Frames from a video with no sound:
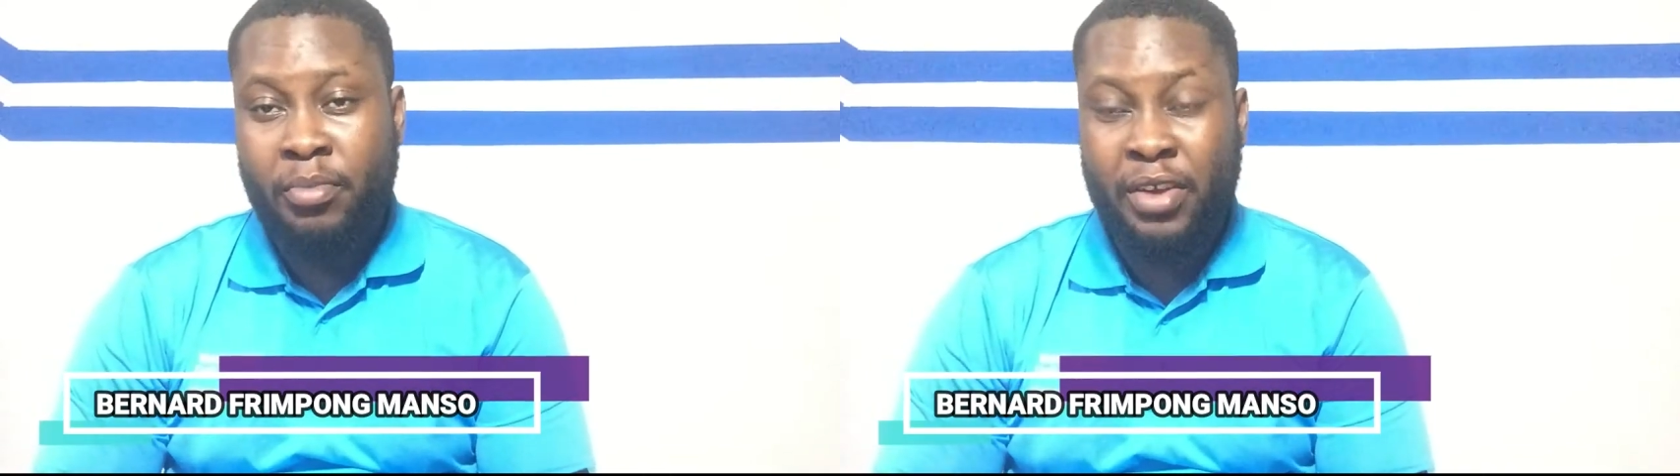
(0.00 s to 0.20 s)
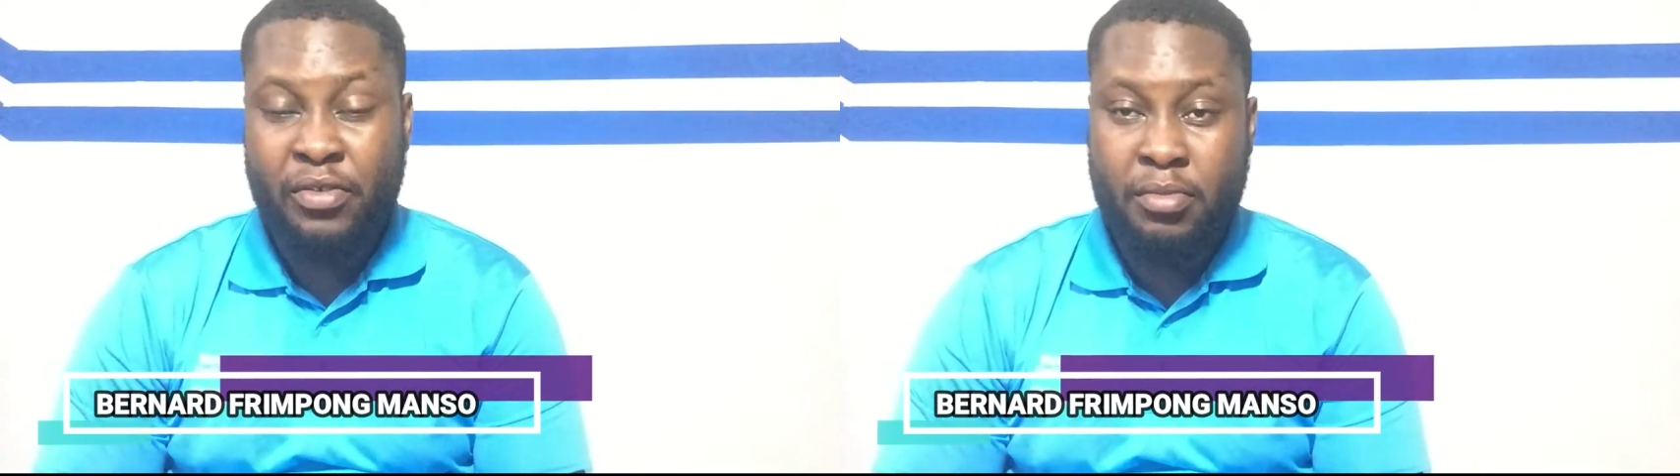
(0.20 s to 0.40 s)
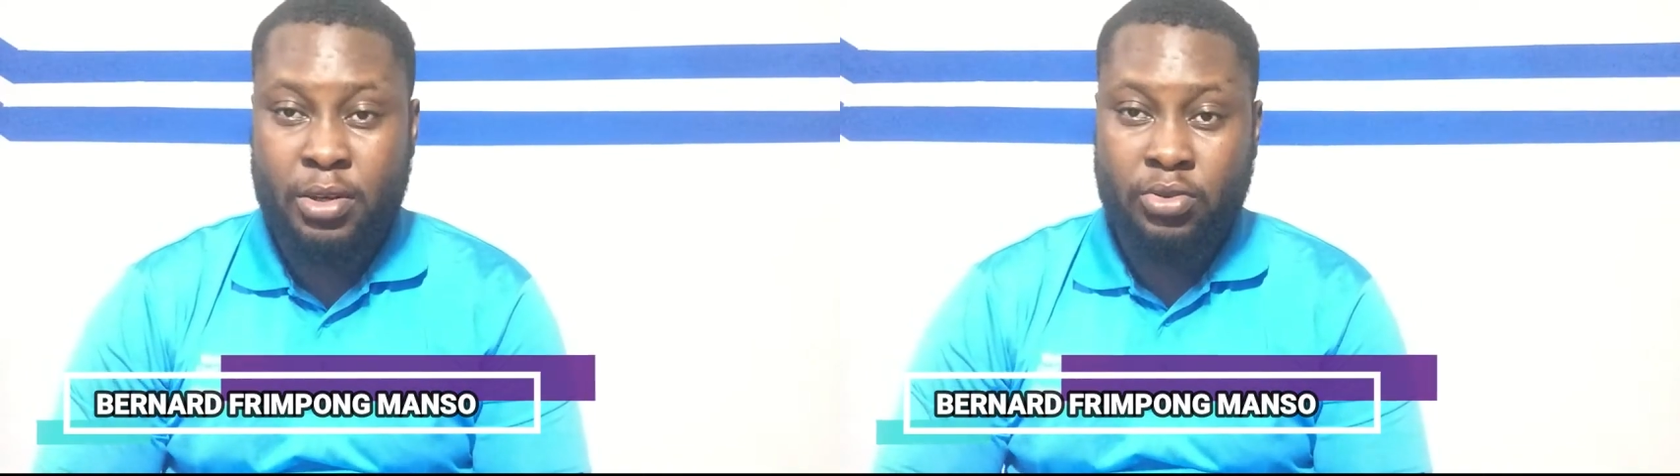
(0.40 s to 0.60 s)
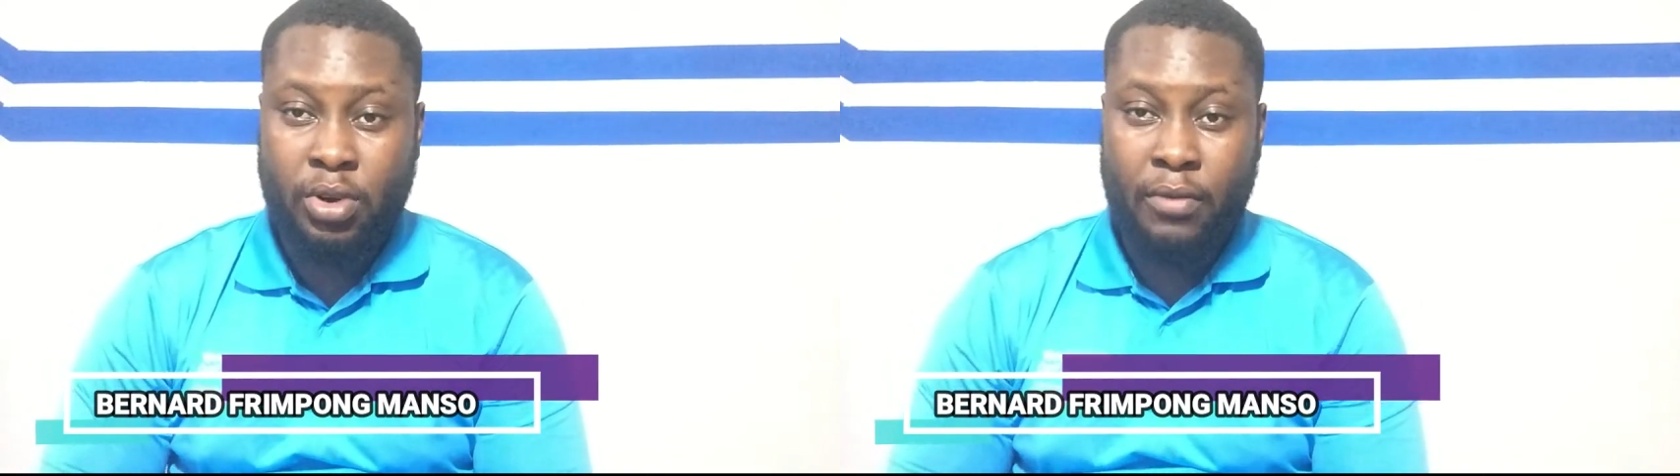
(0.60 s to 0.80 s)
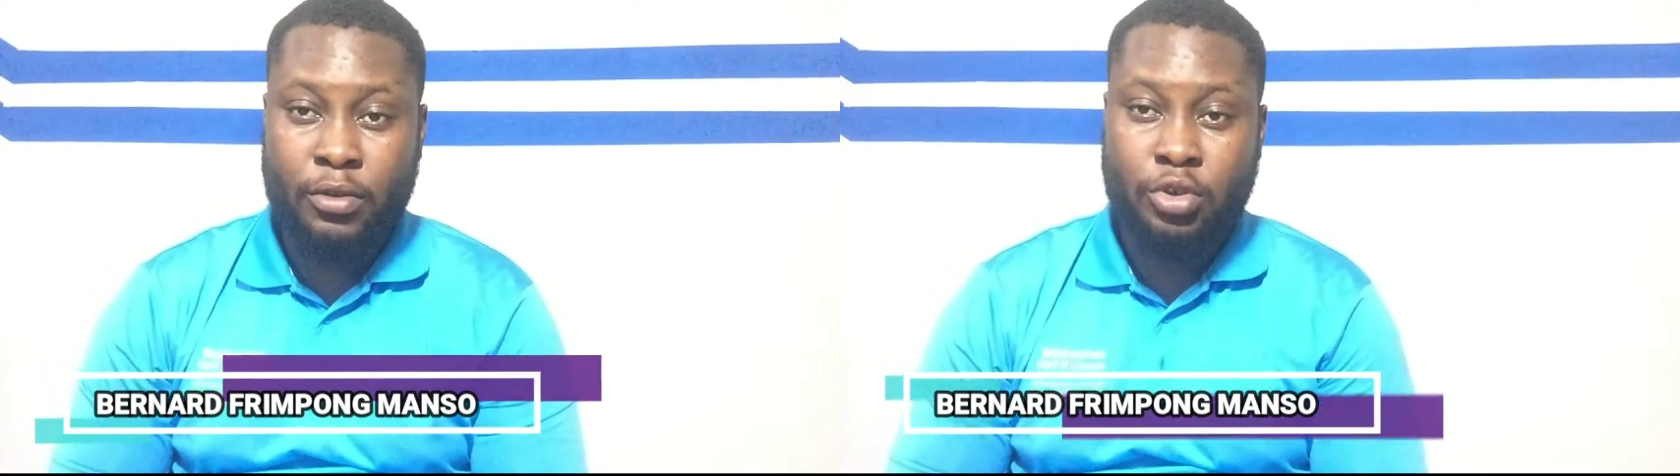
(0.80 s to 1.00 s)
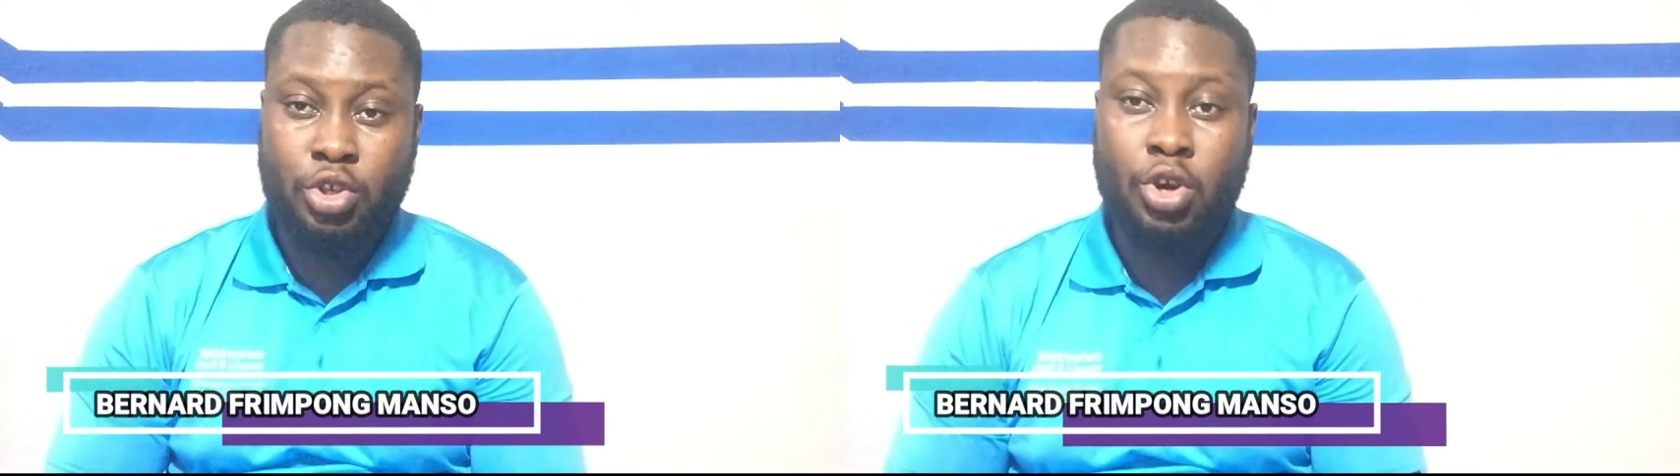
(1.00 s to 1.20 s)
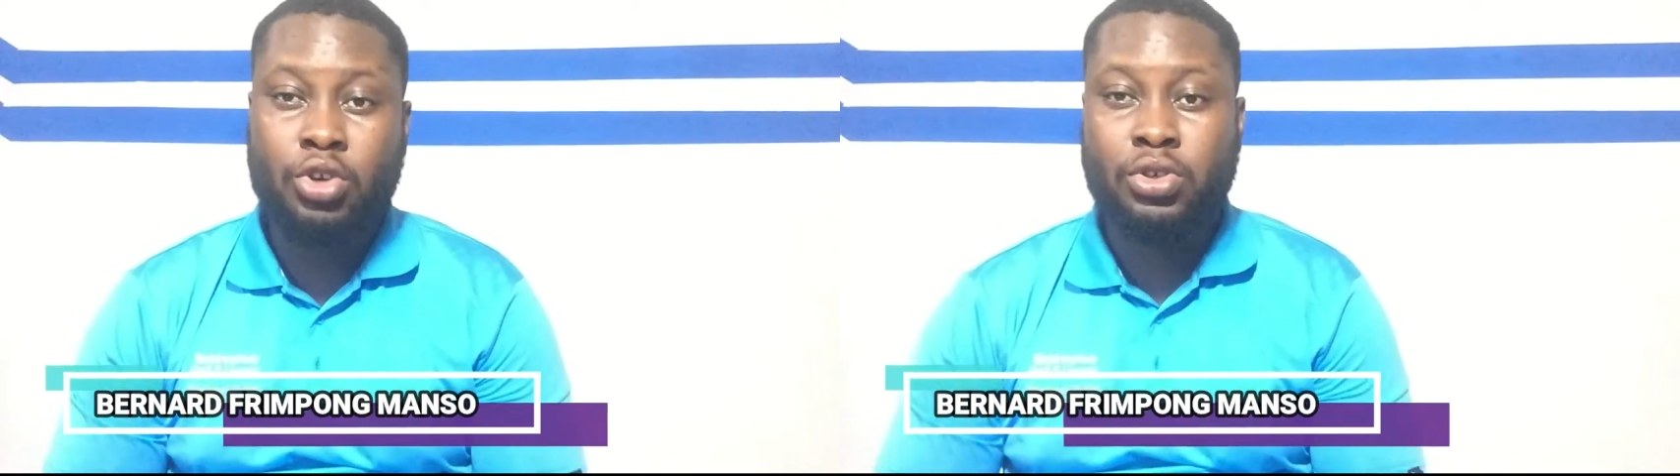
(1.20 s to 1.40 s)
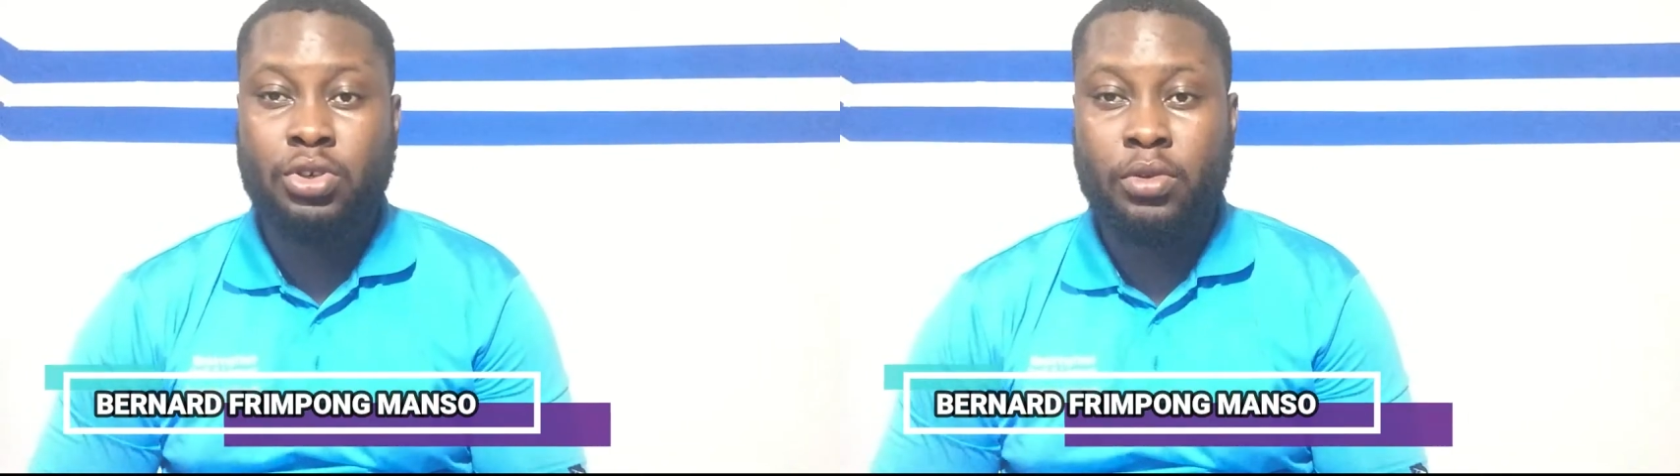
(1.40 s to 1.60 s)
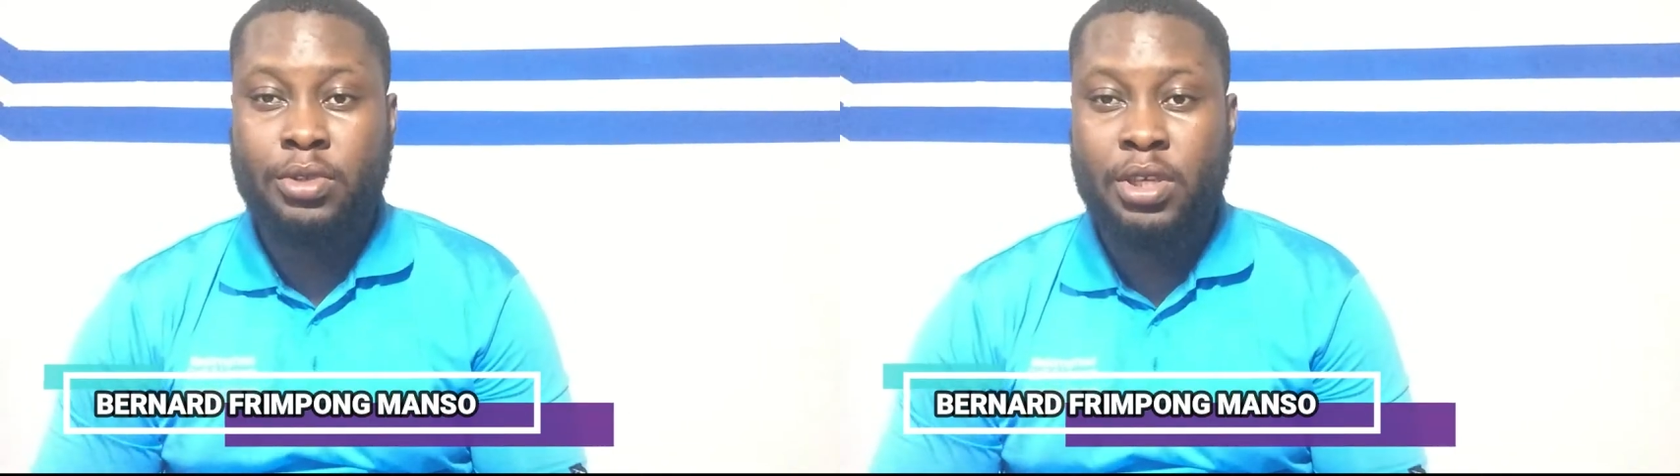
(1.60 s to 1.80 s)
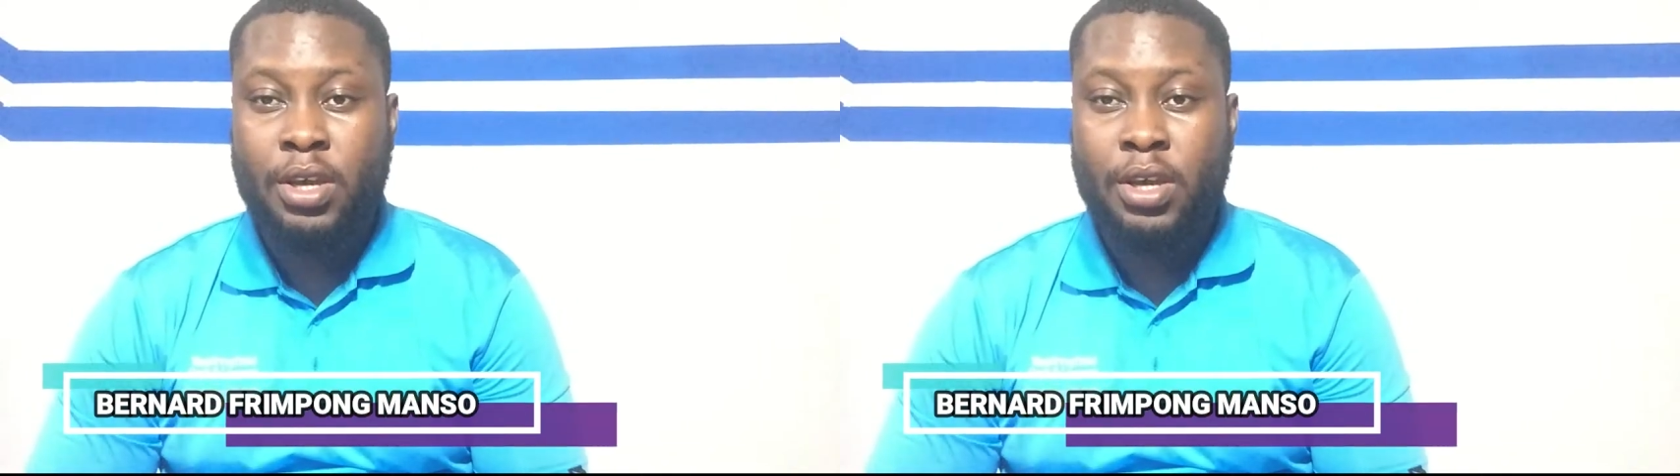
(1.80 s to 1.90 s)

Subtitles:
Benfriman Travels Consult.